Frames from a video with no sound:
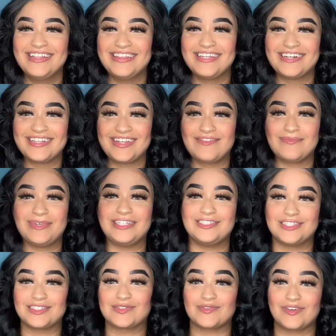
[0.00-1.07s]
literally for me
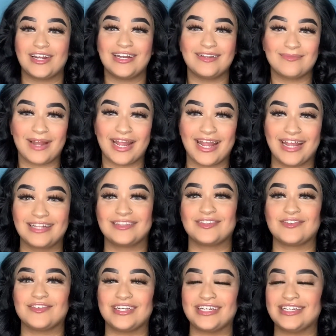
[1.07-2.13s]
just running my hand
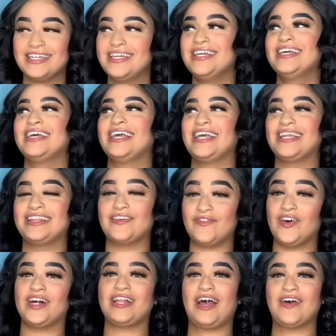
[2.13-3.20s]
through it. The
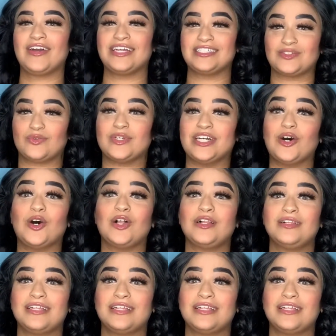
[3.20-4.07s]
fallout is real.